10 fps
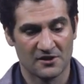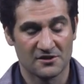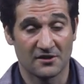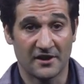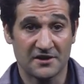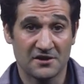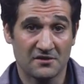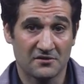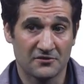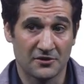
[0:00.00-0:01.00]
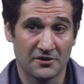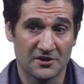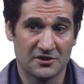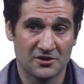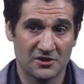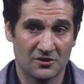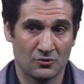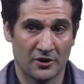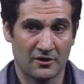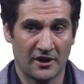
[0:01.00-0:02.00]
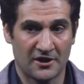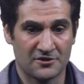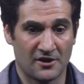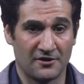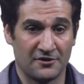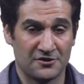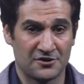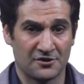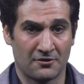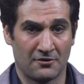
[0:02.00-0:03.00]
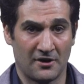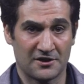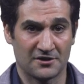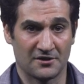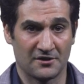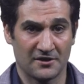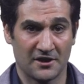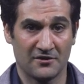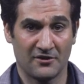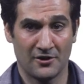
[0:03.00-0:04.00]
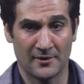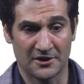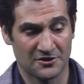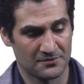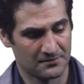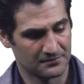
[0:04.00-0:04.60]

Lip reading: So that's it for this quick lecture on logistic regression. Thank you very much.